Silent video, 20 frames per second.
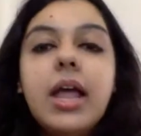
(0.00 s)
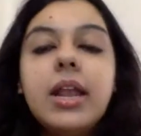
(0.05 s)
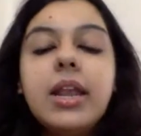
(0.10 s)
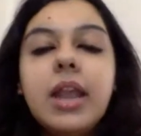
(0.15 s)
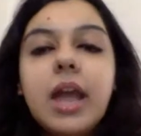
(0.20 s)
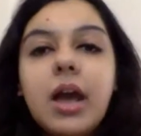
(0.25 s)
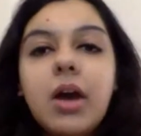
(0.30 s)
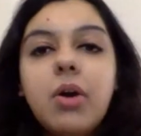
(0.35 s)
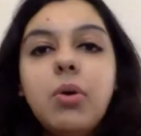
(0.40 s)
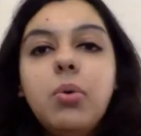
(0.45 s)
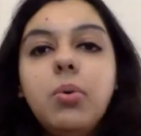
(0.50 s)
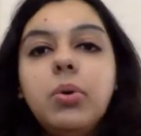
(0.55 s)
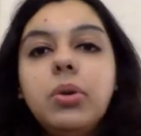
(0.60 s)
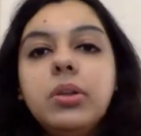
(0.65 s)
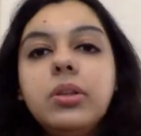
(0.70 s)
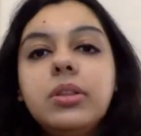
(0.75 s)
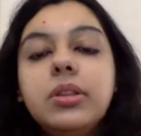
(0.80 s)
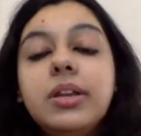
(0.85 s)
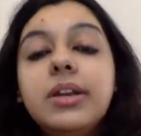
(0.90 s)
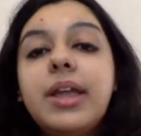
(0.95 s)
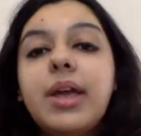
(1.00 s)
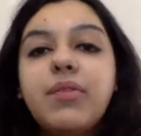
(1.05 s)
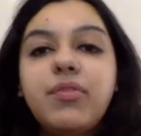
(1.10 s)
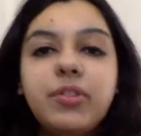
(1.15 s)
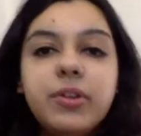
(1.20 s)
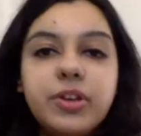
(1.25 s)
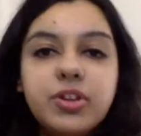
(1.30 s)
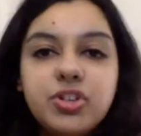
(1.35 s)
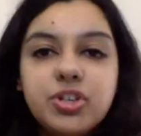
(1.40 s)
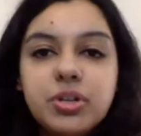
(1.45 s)
Now, the
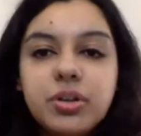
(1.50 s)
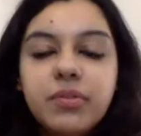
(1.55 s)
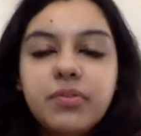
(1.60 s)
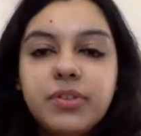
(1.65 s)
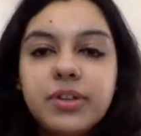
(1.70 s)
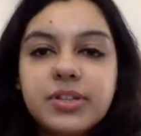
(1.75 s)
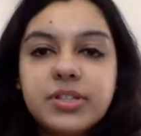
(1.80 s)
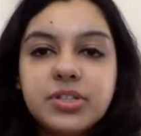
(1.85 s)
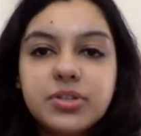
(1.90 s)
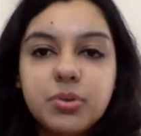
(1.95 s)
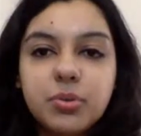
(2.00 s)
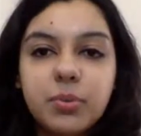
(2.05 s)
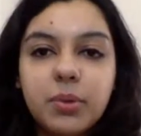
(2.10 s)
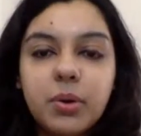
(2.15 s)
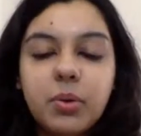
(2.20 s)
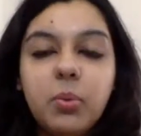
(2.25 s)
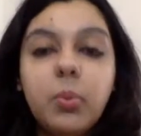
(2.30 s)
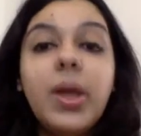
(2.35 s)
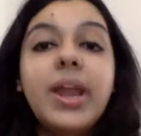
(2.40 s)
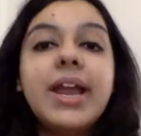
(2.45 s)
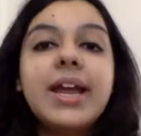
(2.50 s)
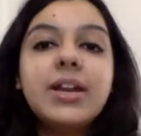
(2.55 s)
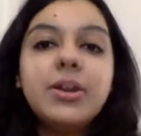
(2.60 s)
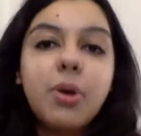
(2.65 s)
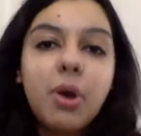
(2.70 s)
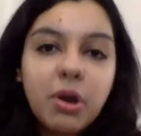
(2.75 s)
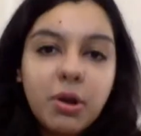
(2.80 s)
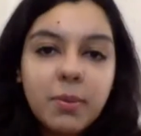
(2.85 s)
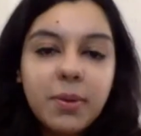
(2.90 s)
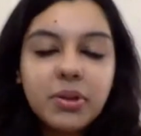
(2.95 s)
definition of consumer. When I
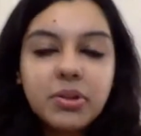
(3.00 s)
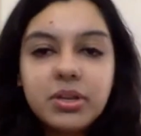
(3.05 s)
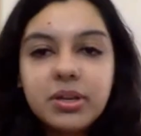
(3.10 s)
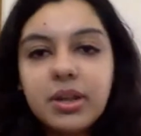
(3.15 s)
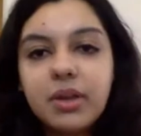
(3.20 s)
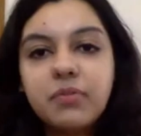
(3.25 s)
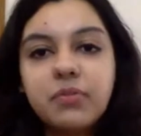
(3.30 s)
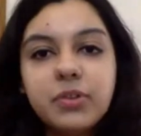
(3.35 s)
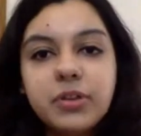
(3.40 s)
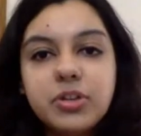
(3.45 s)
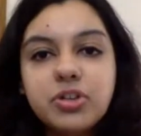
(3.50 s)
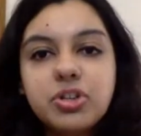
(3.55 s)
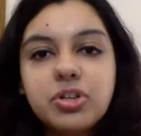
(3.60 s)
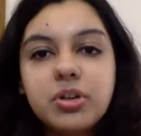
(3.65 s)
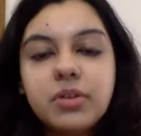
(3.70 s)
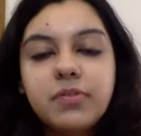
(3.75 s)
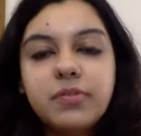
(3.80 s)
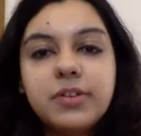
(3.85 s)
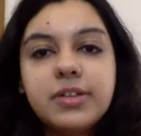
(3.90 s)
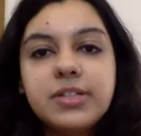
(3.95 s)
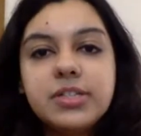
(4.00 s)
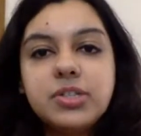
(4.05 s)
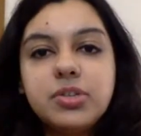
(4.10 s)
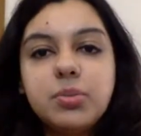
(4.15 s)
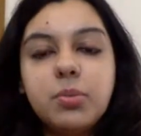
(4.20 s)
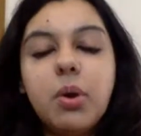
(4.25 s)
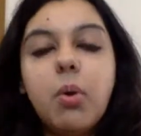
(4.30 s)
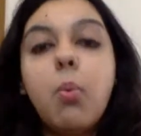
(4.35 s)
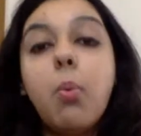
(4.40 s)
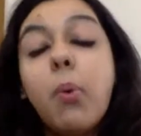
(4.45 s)
talk about the definition of
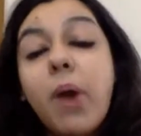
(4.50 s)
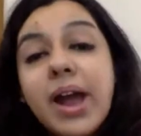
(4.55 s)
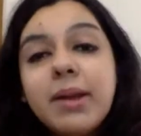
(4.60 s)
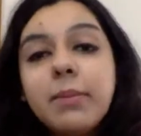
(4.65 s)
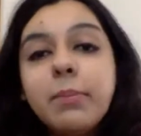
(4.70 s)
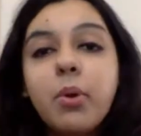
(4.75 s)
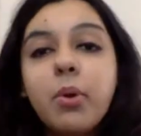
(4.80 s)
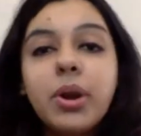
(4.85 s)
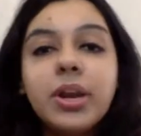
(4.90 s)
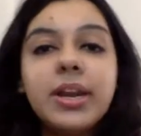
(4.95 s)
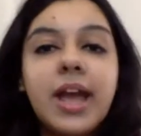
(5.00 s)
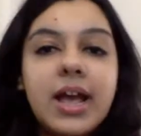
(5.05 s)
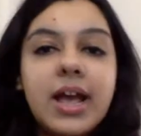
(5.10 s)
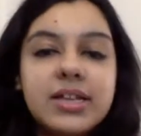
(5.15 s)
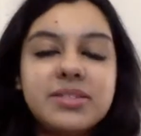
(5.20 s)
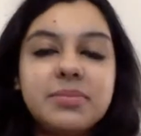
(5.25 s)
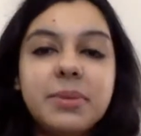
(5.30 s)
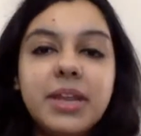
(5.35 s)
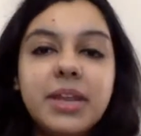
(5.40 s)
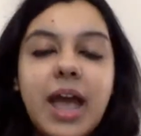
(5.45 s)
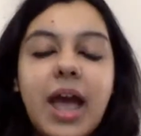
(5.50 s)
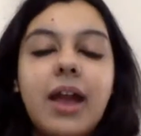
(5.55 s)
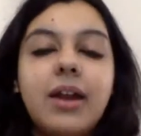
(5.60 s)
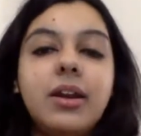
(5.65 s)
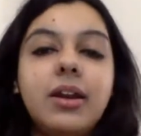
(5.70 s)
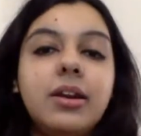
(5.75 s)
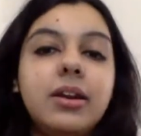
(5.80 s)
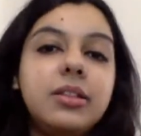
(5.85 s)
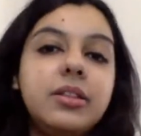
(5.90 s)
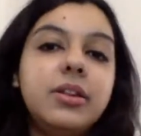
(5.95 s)
consumer, one point has been
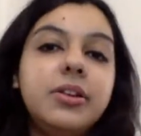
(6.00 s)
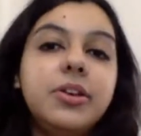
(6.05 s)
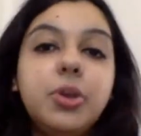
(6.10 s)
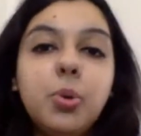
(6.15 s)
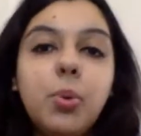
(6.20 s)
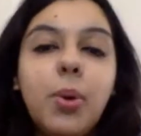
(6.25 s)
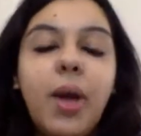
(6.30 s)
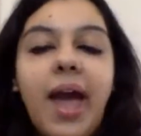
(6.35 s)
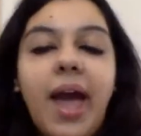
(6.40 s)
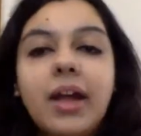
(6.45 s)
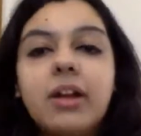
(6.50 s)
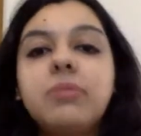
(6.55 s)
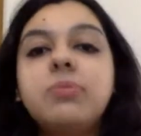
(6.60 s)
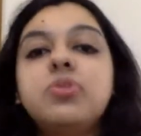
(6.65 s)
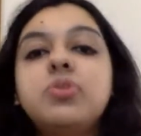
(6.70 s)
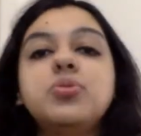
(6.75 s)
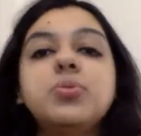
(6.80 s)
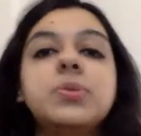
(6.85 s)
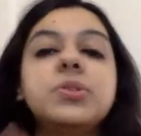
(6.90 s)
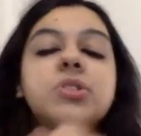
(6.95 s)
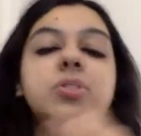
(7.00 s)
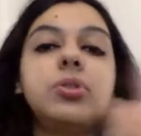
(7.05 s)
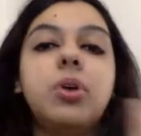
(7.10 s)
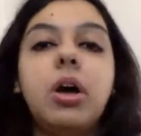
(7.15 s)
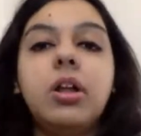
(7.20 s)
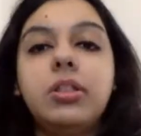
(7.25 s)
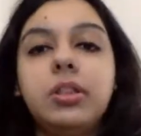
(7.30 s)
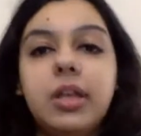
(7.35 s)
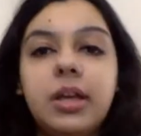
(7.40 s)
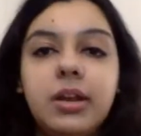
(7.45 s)
added in the new Act, which was
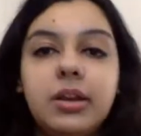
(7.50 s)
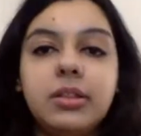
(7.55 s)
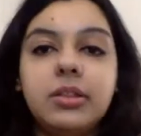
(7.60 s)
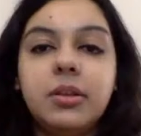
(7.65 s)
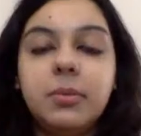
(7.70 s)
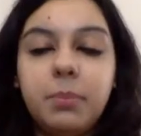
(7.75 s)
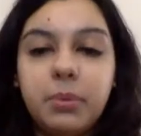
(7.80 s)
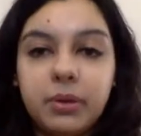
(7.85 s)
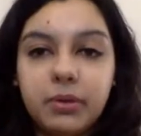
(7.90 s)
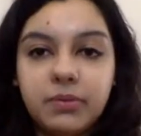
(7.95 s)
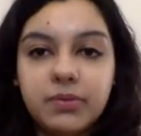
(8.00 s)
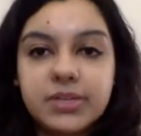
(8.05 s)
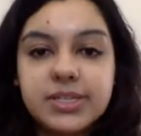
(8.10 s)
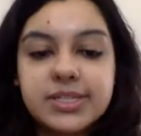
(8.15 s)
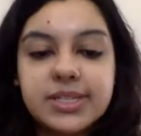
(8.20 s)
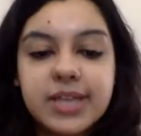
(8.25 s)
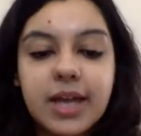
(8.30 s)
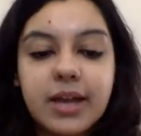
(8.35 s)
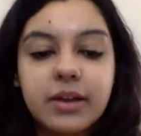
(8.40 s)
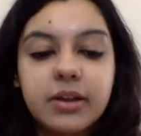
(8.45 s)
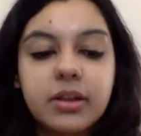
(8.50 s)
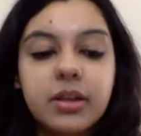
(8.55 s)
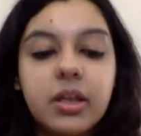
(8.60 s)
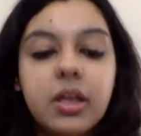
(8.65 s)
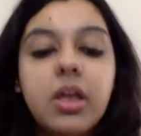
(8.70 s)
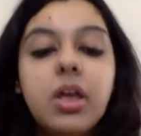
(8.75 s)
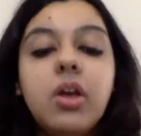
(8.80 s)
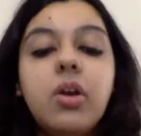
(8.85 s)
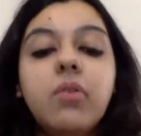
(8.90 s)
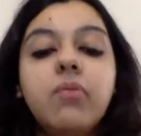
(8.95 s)
not there in the previous Act,
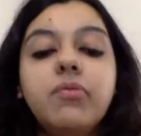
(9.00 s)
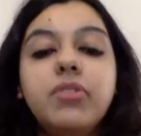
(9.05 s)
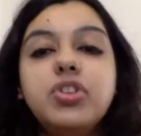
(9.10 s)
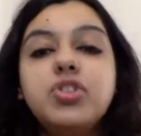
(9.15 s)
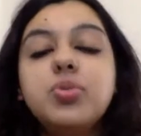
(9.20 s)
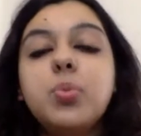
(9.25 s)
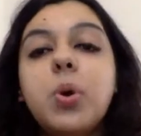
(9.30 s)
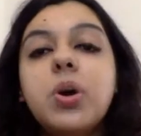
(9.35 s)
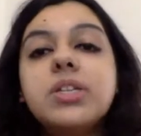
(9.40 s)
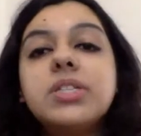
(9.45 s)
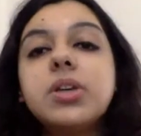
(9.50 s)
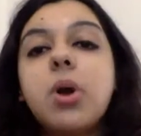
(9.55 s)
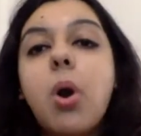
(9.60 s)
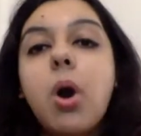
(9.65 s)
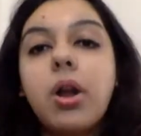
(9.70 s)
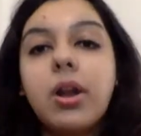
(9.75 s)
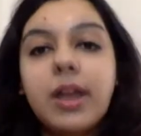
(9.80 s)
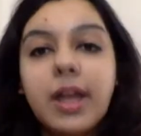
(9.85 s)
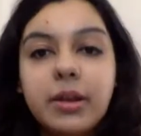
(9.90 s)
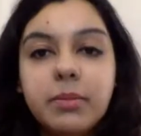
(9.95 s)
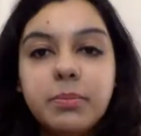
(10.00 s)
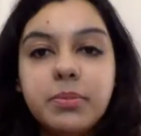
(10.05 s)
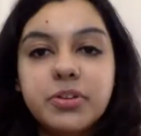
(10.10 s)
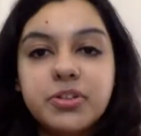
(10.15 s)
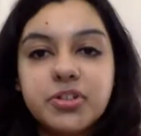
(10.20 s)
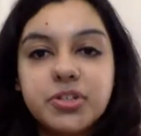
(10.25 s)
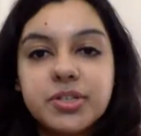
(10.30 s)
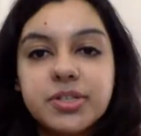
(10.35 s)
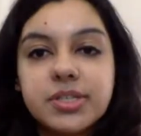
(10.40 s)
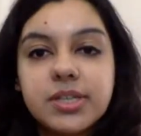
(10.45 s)
which was online
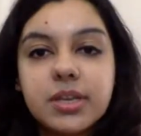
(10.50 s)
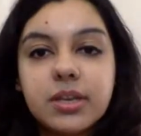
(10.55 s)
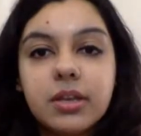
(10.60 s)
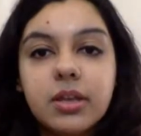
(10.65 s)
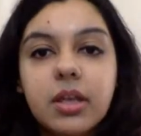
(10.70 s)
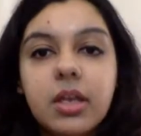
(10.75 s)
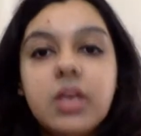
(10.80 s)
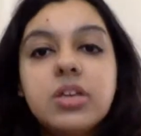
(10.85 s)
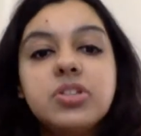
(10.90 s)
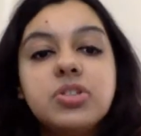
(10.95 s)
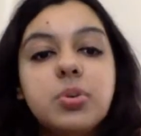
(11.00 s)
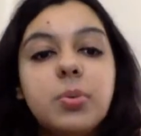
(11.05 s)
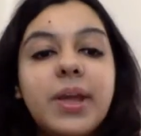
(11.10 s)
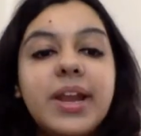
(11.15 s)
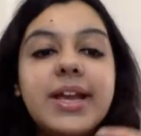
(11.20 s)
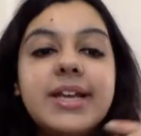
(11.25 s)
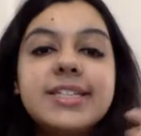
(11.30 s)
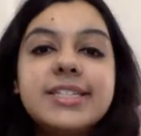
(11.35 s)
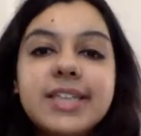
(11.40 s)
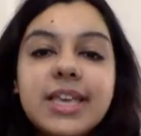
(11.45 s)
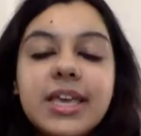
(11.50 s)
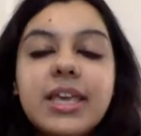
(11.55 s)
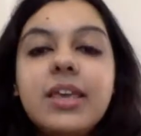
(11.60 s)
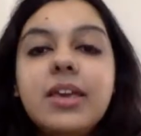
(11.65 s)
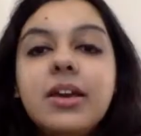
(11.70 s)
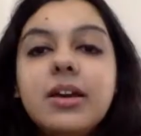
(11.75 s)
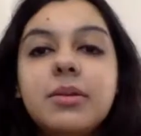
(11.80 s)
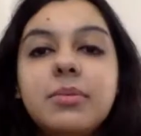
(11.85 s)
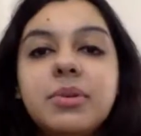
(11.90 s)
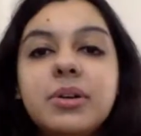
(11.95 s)
purchasing. So when I say
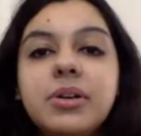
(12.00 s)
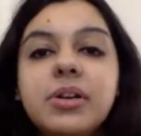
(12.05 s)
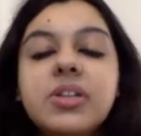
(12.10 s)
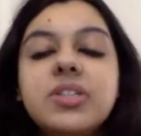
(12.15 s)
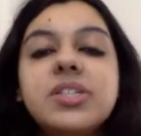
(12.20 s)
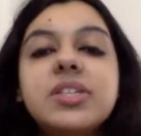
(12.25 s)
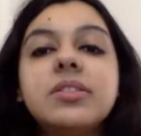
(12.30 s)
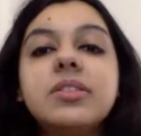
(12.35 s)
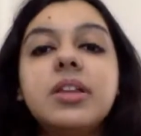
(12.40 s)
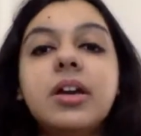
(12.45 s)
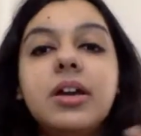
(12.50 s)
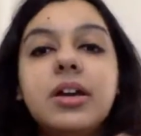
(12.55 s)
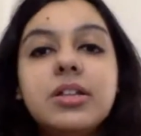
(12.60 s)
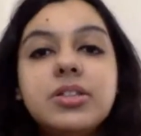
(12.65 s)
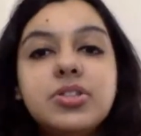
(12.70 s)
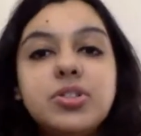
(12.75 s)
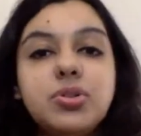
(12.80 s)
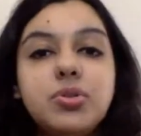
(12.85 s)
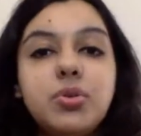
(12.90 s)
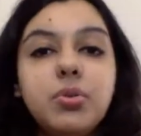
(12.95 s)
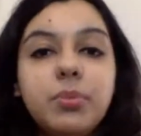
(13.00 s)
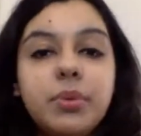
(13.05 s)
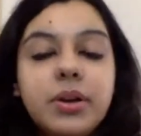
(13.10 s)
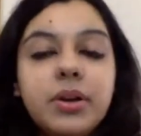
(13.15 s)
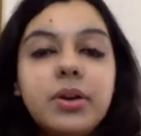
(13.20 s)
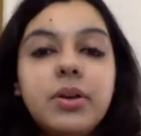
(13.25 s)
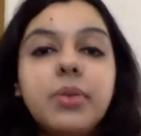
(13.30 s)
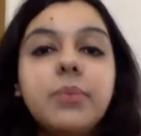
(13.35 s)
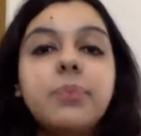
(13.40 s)
e-commerce, the consumer